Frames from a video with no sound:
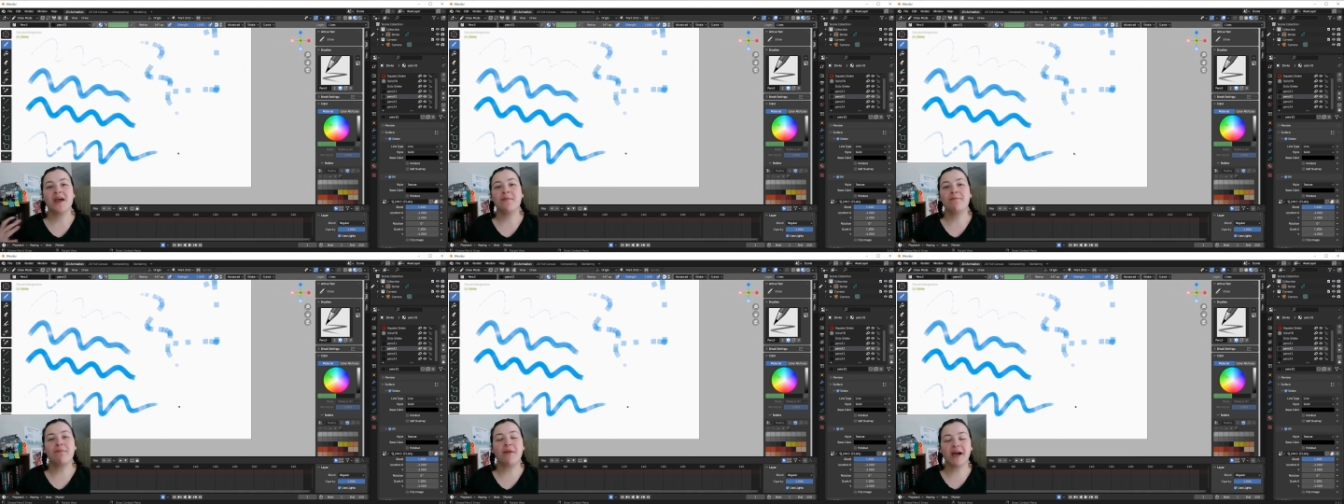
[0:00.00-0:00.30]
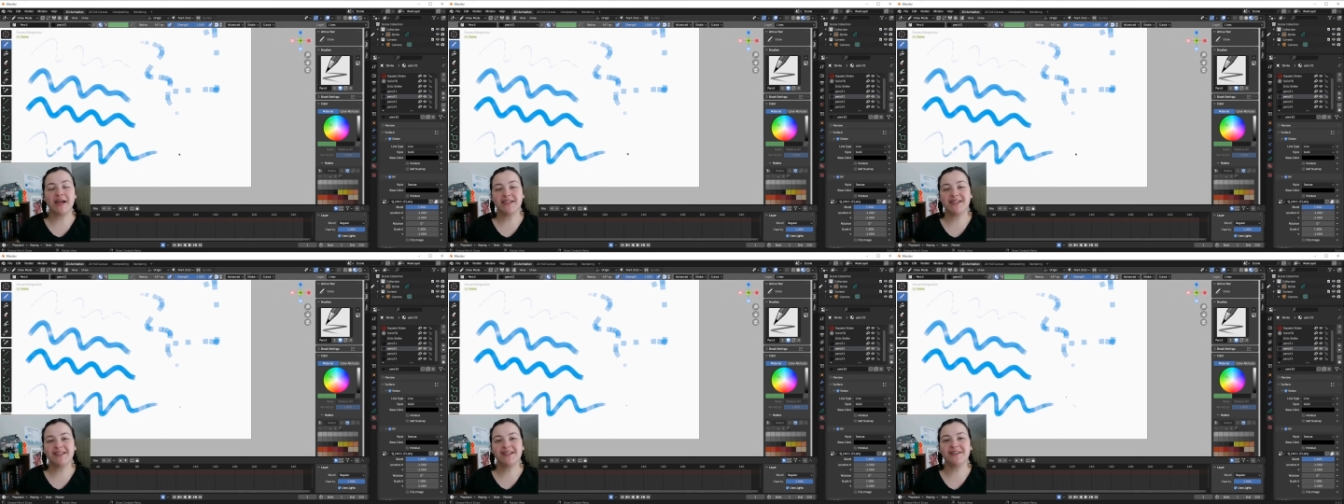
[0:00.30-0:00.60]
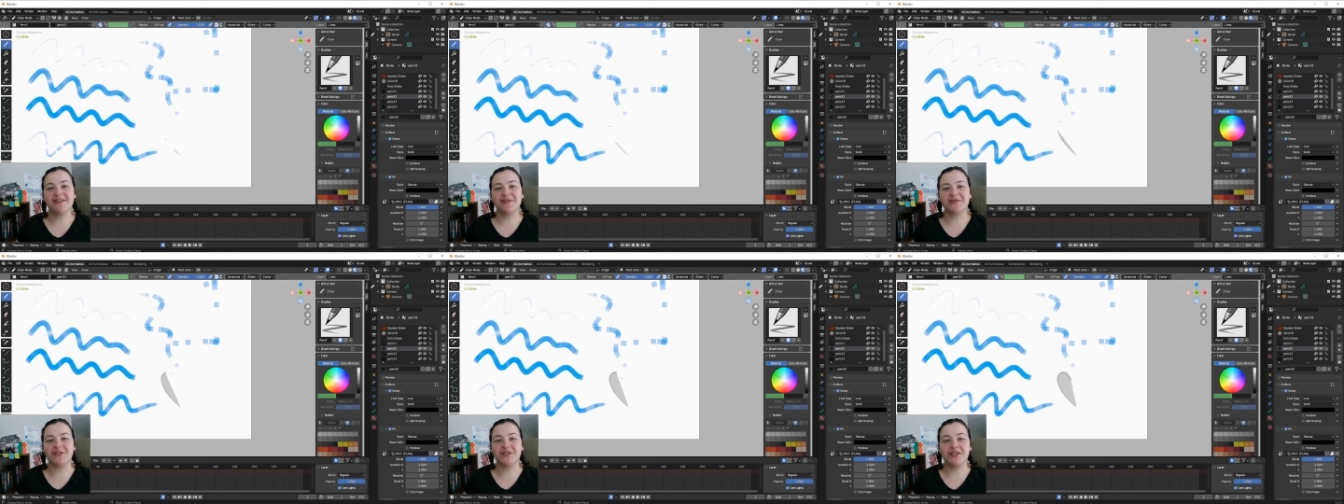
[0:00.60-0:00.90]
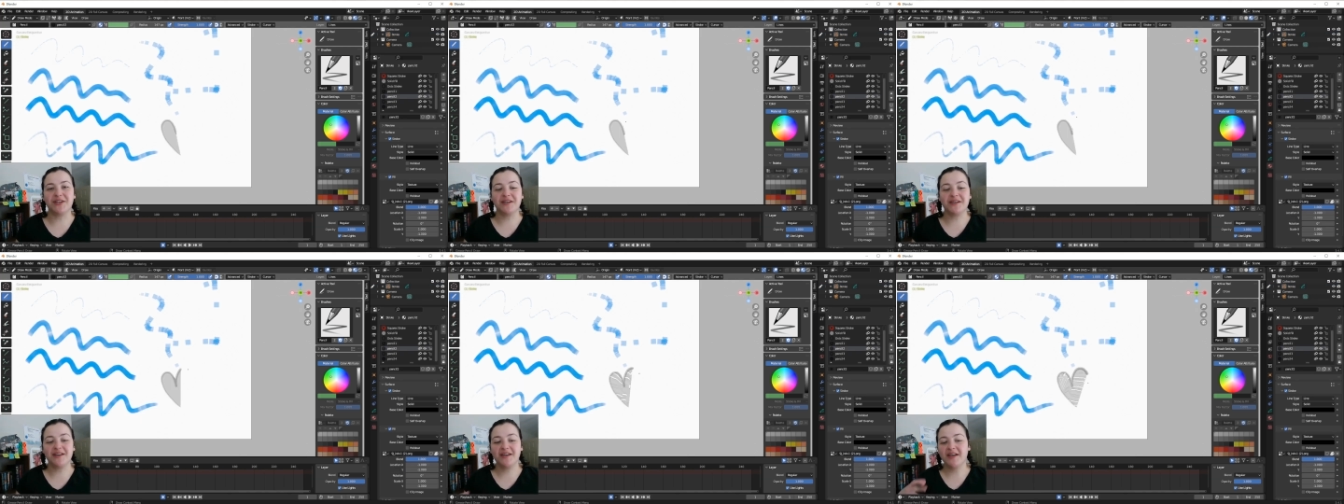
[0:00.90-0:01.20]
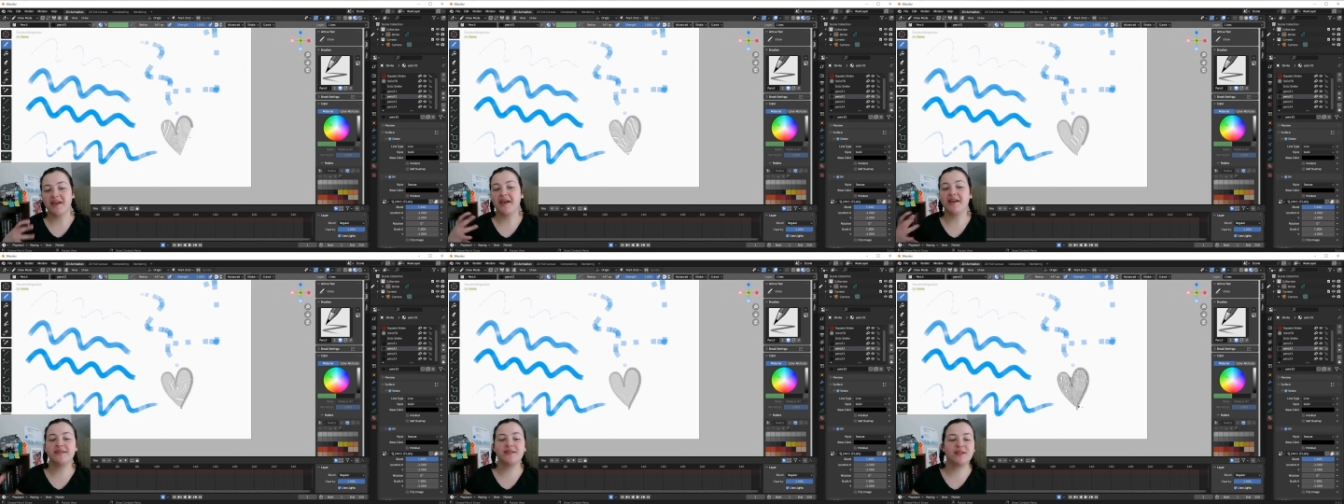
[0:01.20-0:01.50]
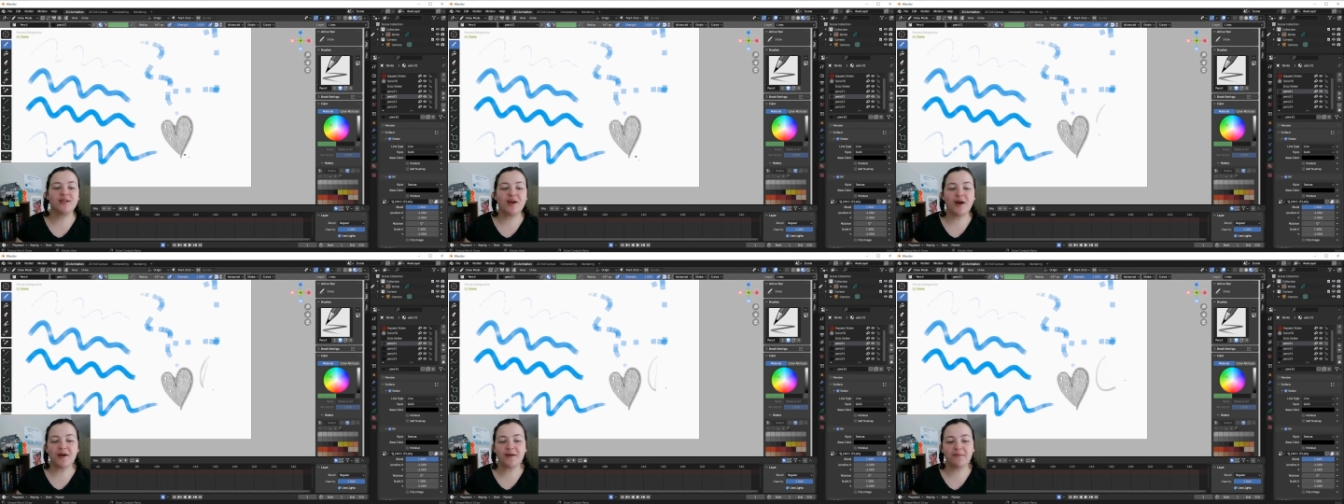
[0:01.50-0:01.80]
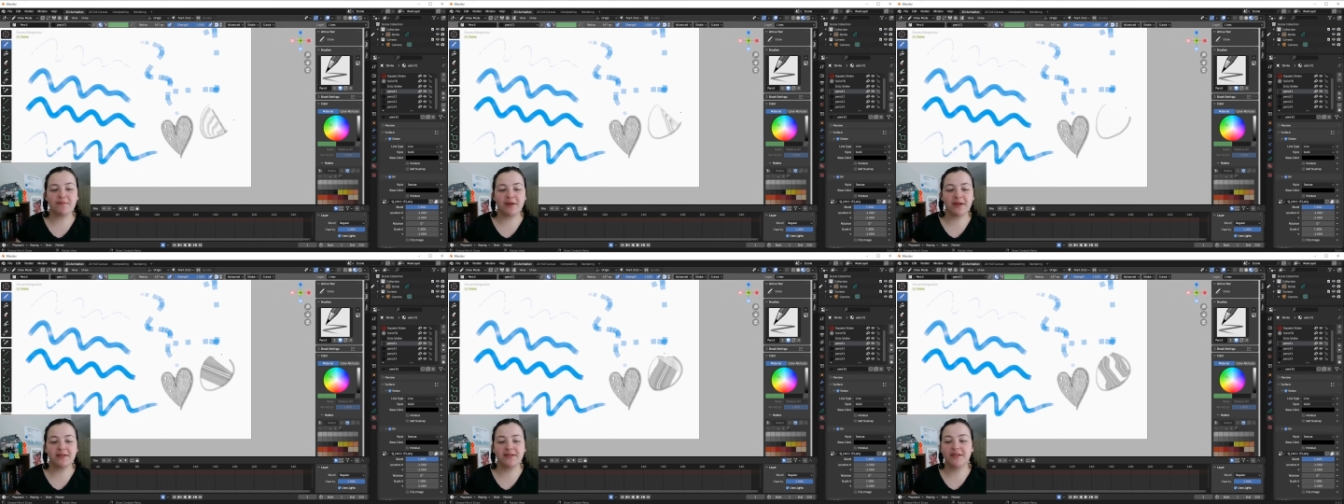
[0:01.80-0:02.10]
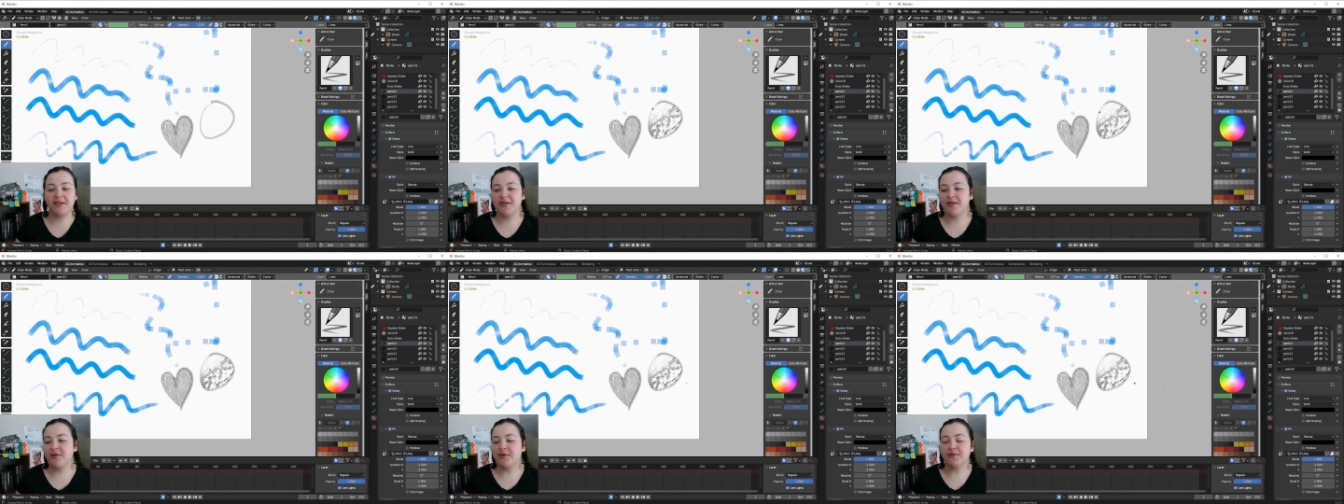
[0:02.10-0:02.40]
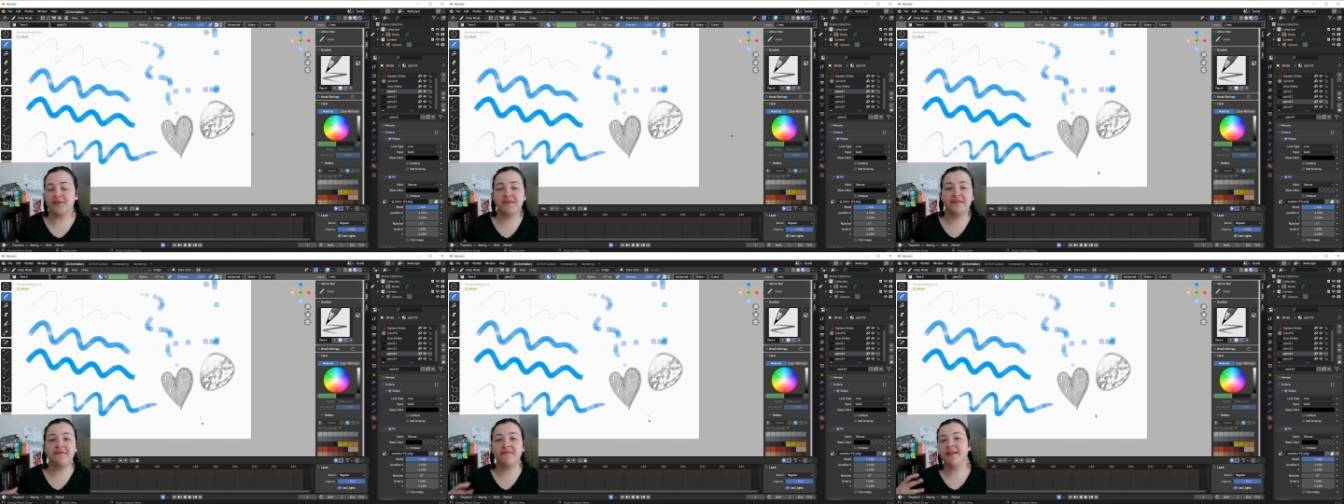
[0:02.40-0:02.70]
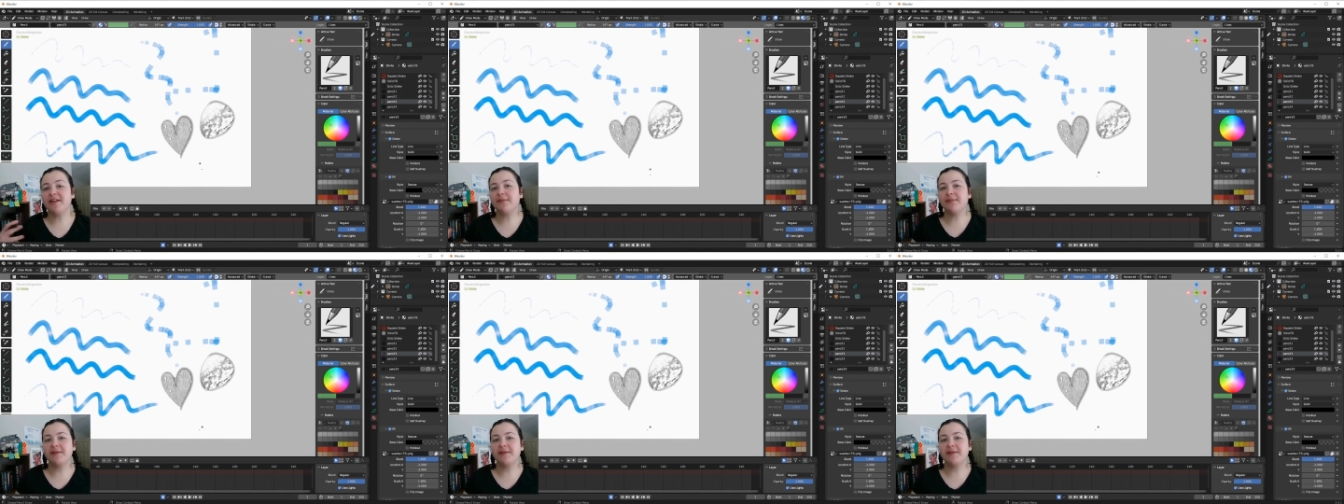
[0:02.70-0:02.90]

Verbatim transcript: My solution has long been to use fill